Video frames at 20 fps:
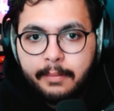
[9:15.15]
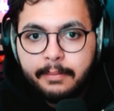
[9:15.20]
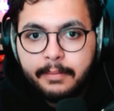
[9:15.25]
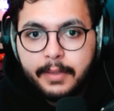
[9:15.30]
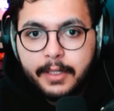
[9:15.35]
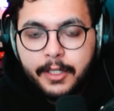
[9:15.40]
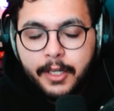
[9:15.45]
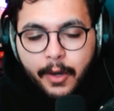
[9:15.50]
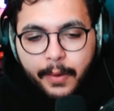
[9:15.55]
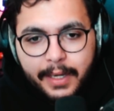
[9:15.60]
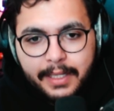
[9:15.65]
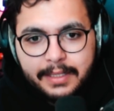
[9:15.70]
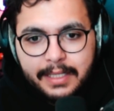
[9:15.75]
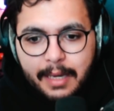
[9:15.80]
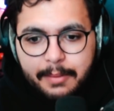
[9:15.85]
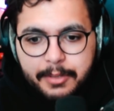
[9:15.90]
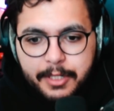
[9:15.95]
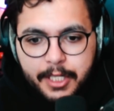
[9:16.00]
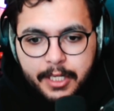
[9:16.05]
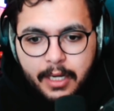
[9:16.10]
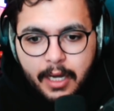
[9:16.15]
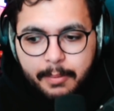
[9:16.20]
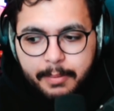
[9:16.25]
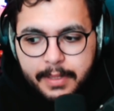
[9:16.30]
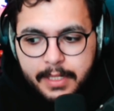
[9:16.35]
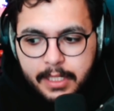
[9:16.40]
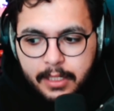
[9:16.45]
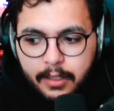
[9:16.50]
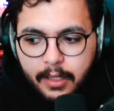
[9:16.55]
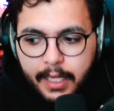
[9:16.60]
no exception up
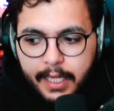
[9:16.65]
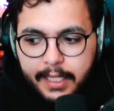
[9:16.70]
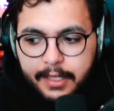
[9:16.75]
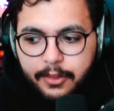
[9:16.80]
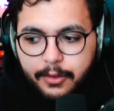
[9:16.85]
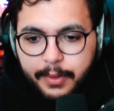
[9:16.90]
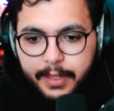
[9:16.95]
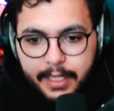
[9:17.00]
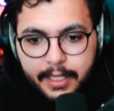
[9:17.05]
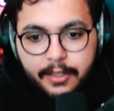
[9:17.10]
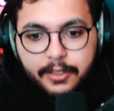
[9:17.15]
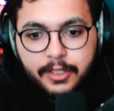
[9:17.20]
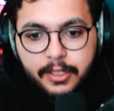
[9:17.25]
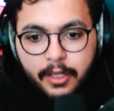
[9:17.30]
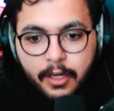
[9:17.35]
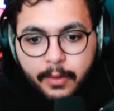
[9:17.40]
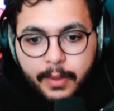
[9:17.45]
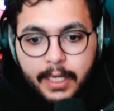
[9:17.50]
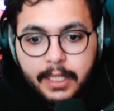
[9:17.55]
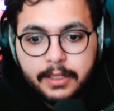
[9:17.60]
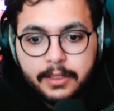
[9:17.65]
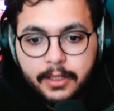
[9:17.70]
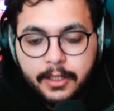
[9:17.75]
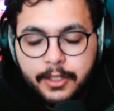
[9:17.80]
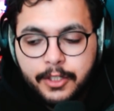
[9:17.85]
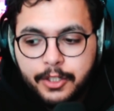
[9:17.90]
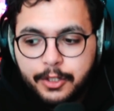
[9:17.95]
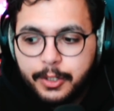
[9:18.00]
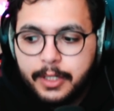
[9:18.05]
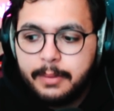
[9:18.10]
until like 3 years ago when I started
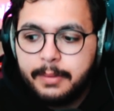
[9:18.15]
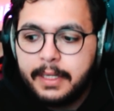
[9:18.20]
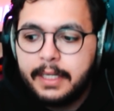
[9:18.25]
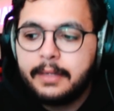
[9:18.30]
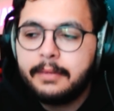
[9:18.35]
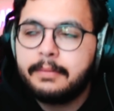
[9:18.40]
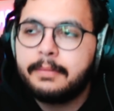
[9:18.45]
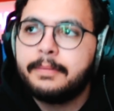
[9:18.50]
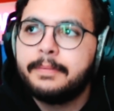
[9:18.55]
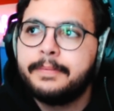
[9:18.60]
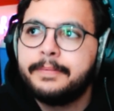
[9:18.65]
streaming,